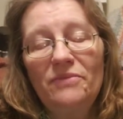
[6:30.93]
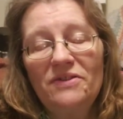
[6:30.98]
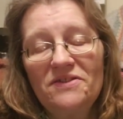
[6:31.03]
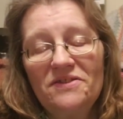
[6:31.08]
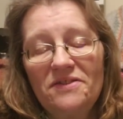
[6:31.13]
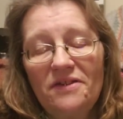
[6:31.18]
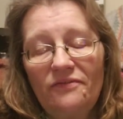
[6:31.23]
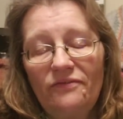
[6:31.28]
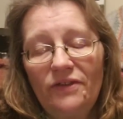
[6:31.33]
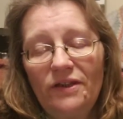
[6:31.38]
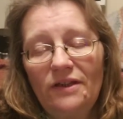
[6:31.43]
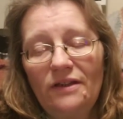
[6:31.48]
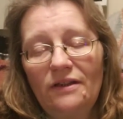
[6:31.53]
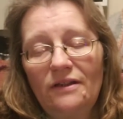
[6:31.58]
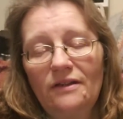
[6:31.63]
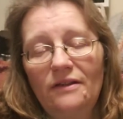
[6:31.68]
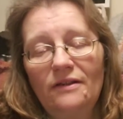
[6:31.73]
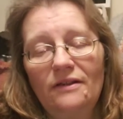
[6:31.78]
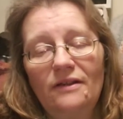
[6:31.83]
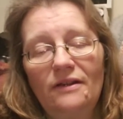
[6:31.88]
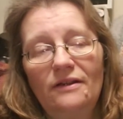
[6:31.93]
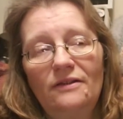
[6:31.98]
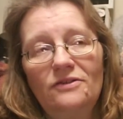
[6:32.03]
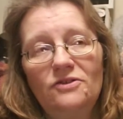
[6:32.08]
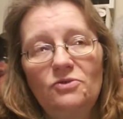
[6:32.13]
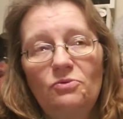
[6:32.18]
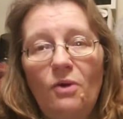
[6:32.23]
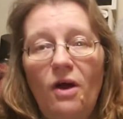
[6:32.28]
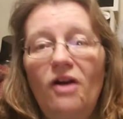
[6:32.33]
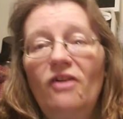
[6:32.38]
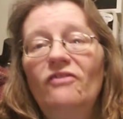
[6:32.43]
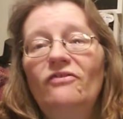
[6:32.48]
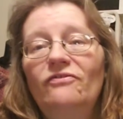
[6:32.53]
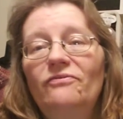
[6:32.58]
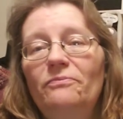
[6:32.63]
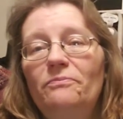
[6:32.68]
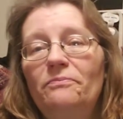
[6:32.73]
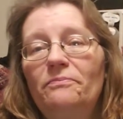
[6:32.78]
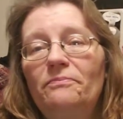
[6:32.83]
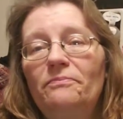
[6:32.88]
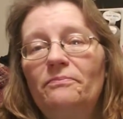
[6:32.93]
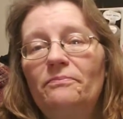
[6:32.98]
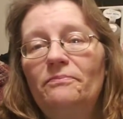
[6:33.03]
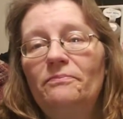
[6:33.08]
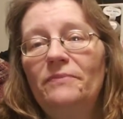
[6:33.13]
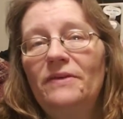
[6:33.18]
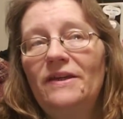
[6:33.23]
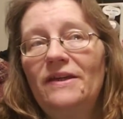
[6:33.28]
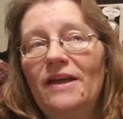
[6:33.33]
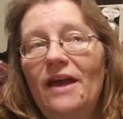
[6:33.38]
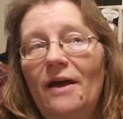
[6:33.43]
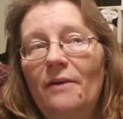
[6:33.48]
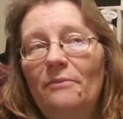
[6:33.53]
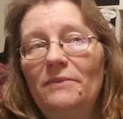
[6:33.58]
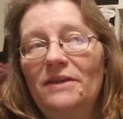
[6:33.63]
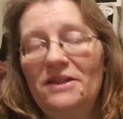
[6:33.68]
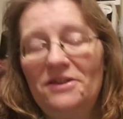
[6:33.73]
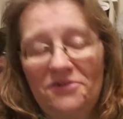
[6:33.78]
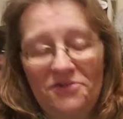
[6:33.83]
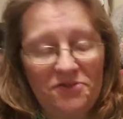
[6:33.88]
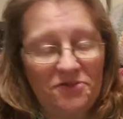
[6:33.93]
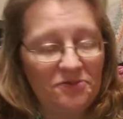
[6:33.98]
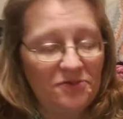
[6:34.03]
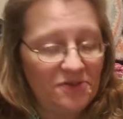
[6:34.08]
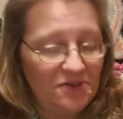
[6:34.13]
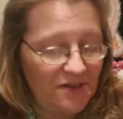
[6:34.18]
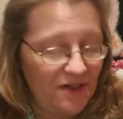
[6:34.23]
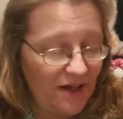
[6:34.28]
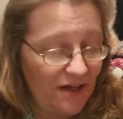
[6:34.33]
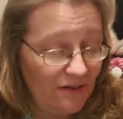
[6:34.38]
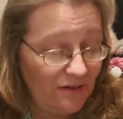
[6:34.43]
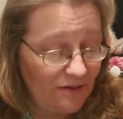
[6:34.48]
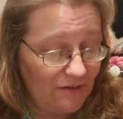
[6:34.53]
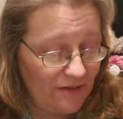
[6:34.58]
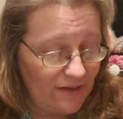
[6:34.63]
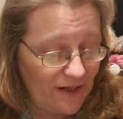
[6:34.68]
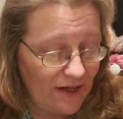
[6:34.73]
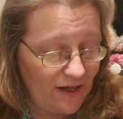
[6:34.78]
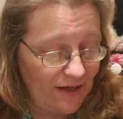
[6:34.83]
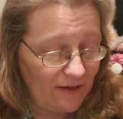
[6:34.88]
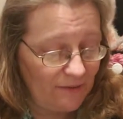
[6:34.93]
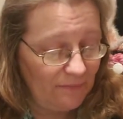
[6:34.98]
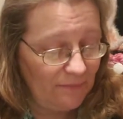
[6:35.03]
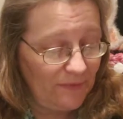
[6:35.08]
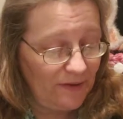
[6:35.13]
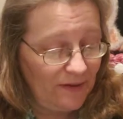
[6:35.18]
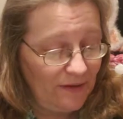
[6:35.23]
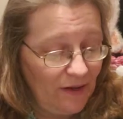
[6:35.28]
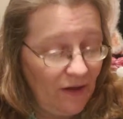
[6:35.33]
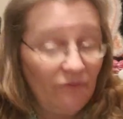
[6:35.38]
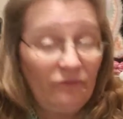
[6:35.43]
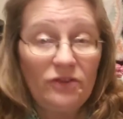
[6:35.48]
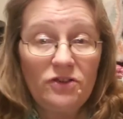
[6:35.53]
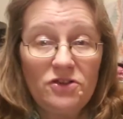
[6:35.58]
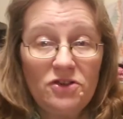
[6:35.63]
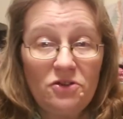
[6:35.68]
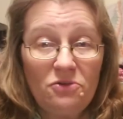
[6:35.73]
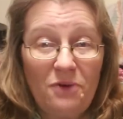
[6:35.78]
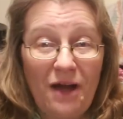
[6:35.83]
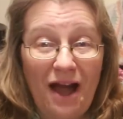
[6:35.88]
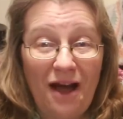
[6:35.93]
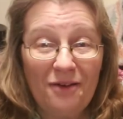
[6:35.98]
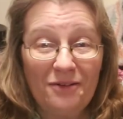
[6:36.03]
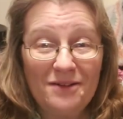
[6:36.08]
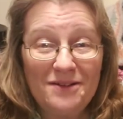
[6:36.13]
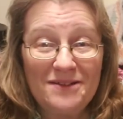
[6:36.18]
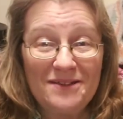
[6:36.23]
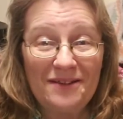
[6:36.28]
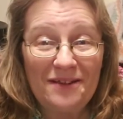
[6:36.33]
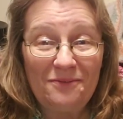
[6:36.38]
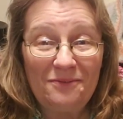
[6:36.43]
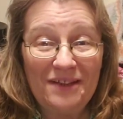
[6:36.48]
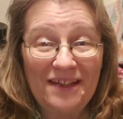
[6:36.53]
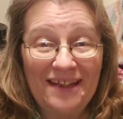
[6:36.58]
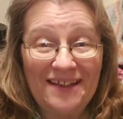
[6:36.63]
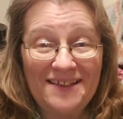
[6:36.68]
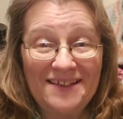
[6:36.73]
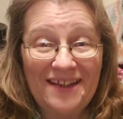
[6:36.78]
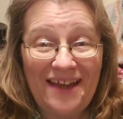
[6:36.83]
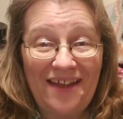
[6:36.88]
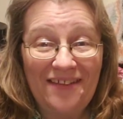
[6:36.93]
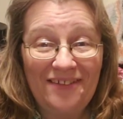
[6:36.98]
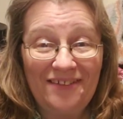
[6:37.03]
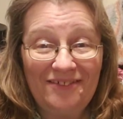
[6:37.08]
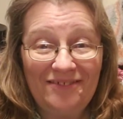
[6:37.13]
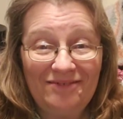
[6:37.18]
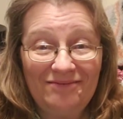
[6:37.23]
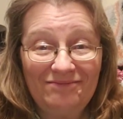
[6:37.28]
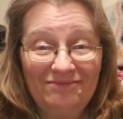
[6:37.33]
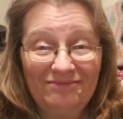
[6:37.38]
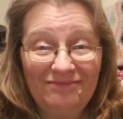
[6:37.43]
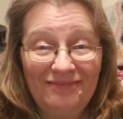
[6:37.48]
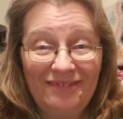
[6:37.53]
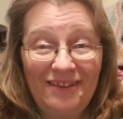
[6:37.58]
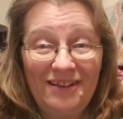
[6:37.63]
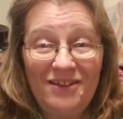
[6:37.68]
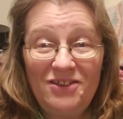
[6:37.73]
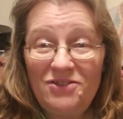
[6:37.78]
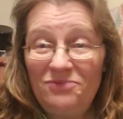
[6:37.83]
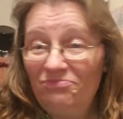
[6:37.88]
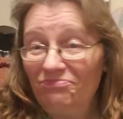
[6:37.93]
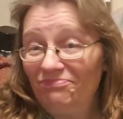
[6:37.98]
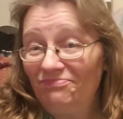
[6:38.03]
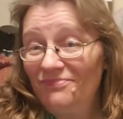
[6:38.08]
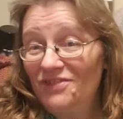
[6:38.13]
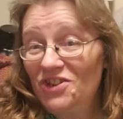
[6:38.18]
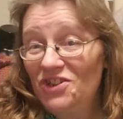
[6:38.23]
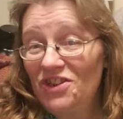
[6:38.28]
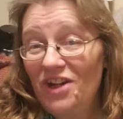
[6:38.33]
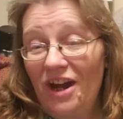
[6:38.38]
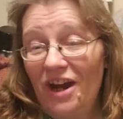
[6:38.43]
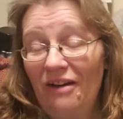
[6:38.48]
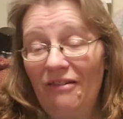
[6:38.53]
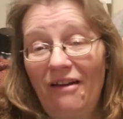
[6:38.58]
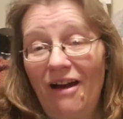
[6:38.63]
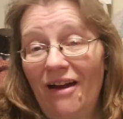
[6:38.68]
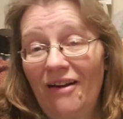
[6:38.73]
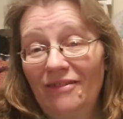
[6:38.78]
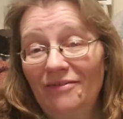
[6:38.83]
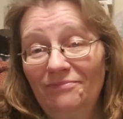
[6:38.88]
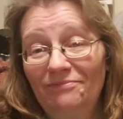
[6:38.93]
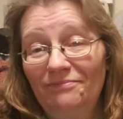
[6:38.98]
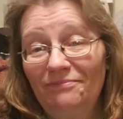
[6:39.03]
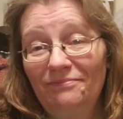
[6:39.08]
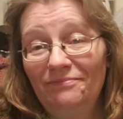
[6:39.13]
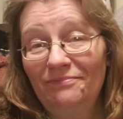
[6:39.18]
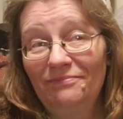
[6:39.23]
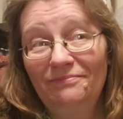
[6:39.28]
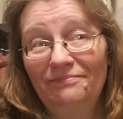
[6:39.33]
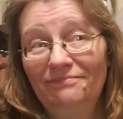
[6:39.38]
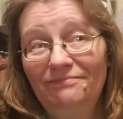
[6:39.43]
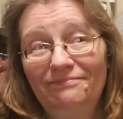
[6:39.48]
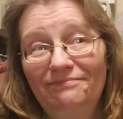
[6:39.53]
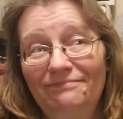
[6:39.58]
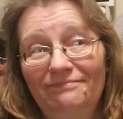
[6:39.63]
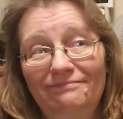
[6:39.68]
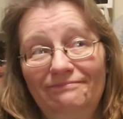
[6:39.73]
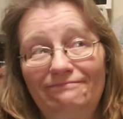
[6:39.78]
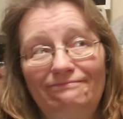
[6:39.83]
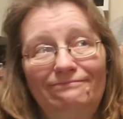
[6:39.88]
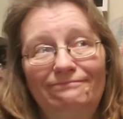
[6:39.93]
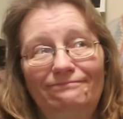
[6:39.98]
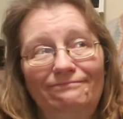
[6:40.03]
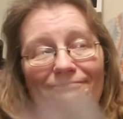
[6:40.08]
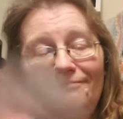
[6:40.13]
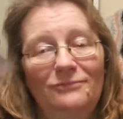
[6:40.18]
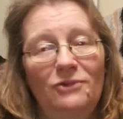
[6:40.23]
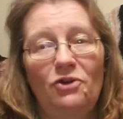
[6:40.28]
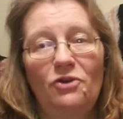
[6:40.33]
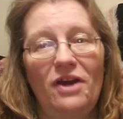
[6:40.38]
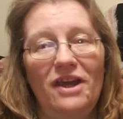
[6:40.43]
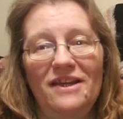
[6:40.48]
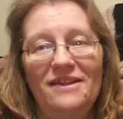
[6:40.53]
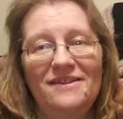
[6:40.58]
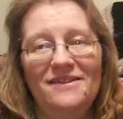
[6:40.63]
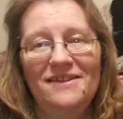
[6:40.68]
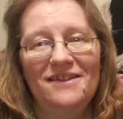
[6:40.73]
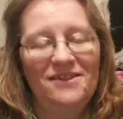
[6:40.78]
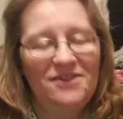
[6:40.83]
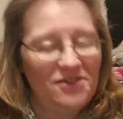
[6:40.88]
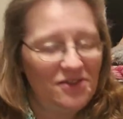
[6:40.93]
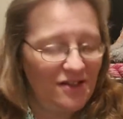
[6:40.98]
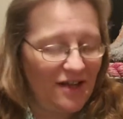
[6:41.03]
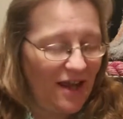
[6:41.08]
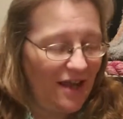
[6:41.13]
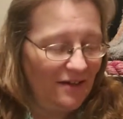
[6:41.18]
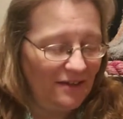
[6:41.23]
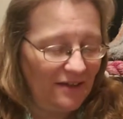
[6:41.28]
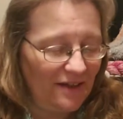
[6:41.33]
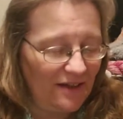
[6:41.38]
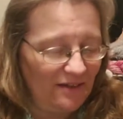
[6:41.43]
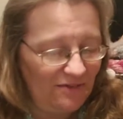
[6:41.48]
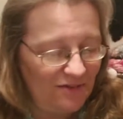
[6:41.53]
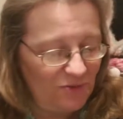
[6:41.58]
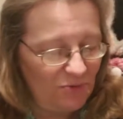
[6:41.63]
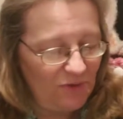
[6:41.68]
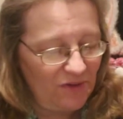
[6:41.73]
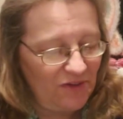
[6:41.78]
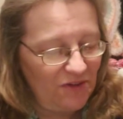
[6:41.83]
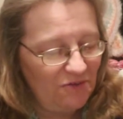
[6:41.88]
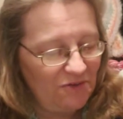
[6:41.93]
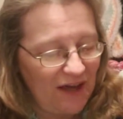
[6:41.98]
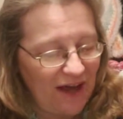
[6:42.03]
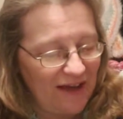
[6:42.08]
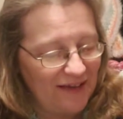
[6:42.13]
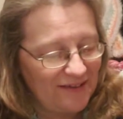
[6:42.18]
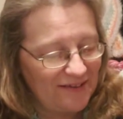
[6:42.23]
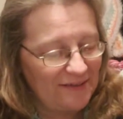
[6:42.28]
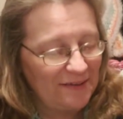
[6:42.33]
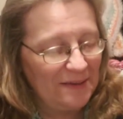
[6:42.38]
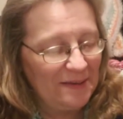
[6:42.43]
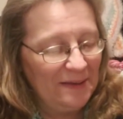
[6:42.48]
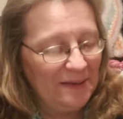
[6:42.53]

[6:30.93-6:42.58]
Pacific and 12 p.m. Eastern Standard Time. For 2 hours, we get together and share our crazy shenanigans with you guys.